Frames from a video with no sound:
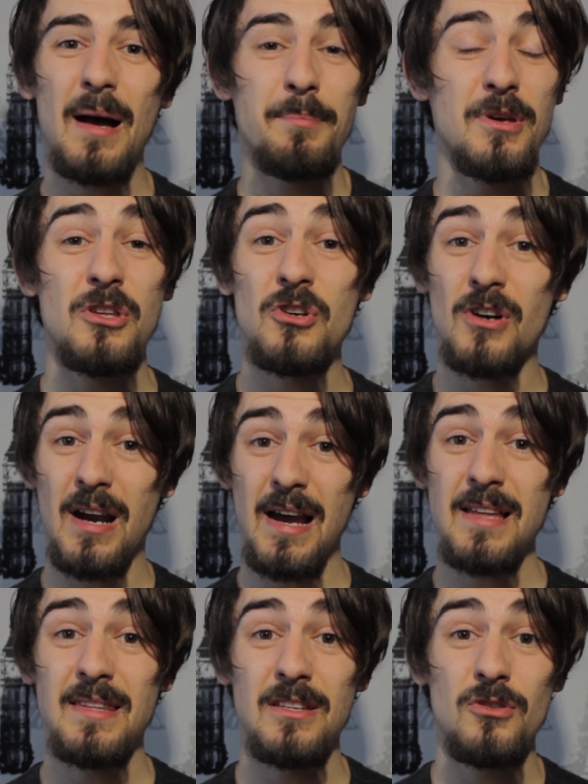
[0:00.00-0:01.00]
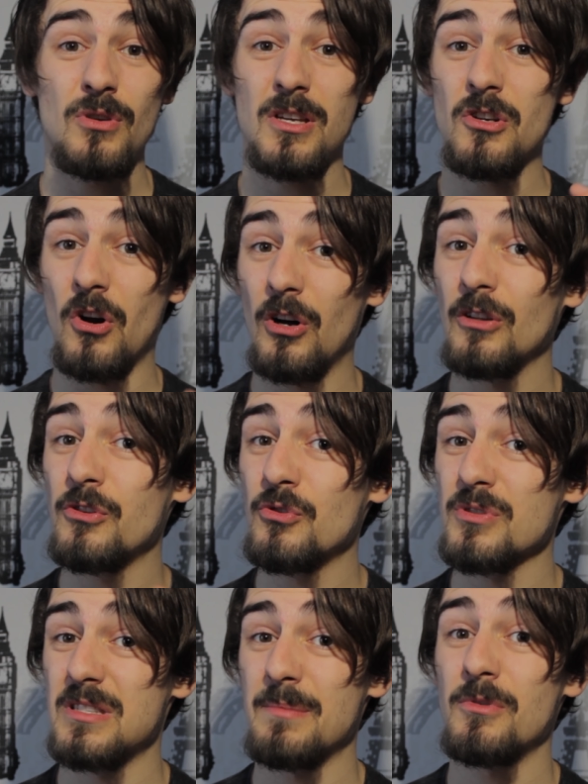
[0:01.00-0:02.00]
up in your head and you can all
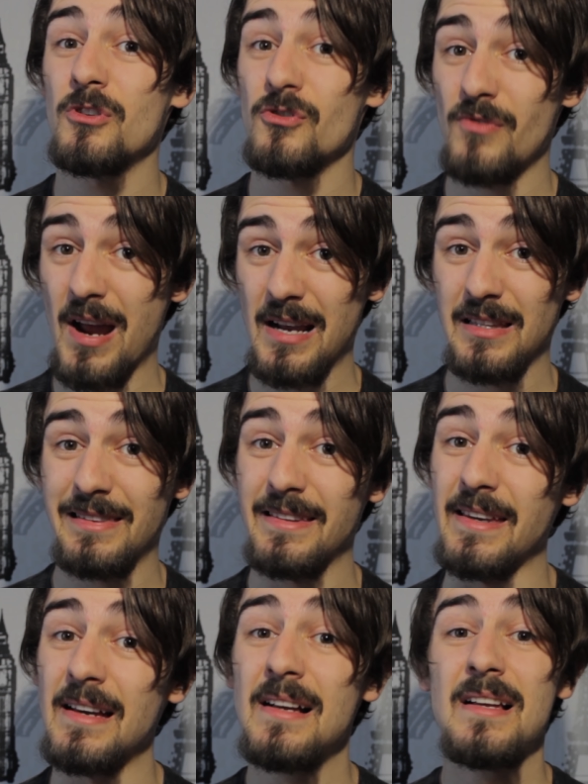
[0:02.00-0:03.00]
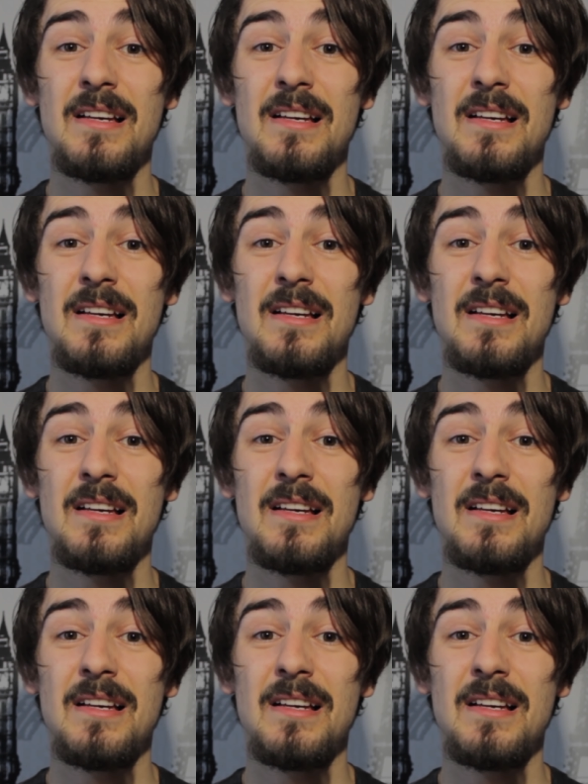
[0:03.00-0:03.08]
use them correctly.